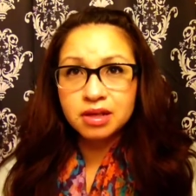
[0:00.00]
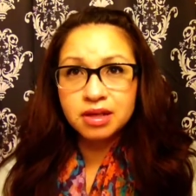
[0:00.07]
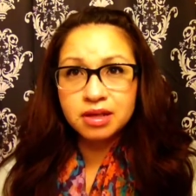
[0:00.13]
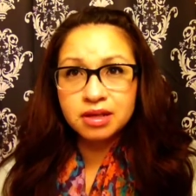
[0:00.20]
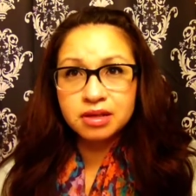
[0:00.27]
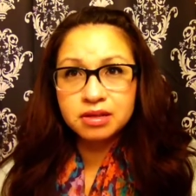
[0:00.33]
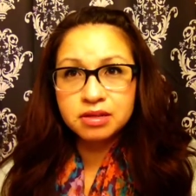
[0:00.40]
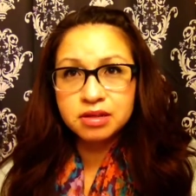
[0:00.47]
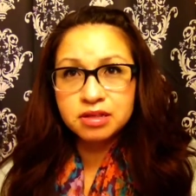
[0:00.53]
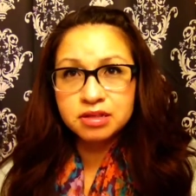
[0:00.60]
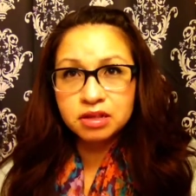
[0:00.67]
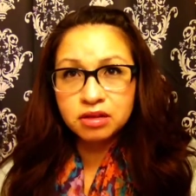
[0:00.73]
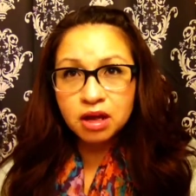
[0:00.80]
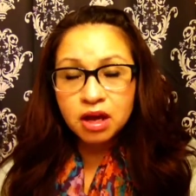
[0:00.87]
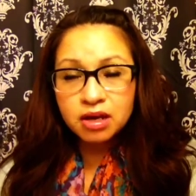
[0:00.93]
And it's
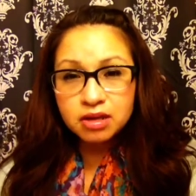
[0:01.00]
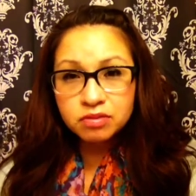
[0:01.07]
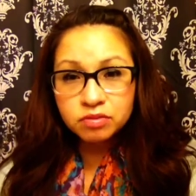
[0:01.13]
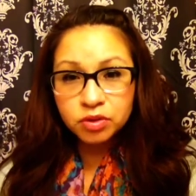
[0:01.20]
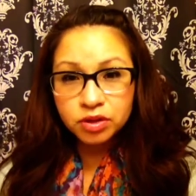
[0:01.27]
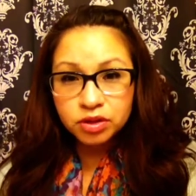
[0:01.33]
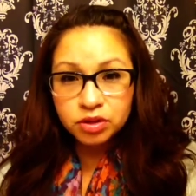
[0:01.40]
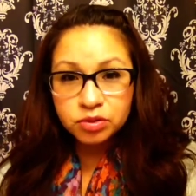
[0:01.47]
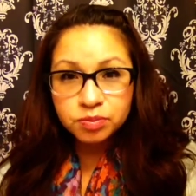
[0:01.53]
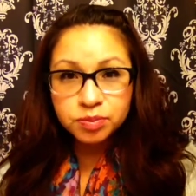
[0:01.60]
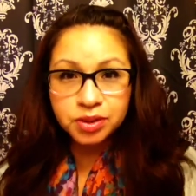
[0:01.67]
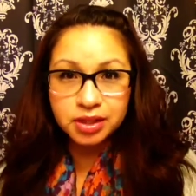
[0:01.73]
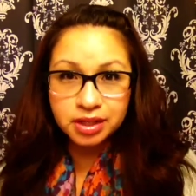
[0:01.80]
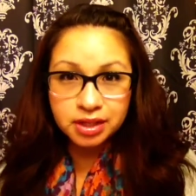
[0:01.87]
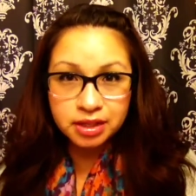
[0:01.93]
a lot of what you
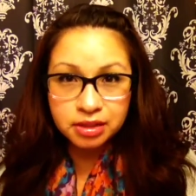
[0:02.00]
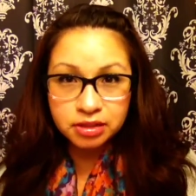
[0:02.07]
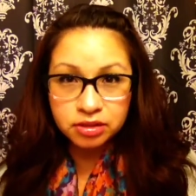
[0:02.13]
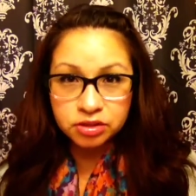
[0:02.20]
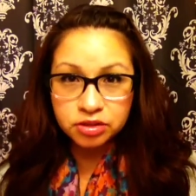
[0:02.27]
put in